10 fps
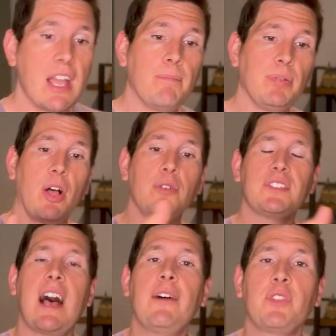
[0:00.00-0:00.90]
it
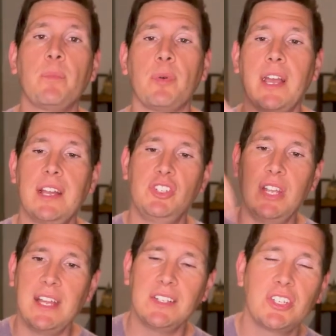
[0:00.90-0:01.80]
blows off the bridge
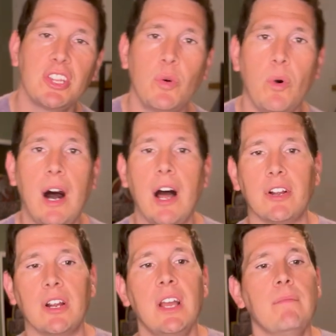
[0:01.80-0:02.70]
into the
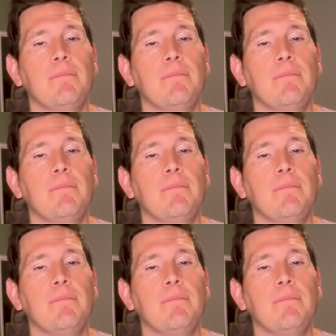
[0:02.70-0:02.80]
water,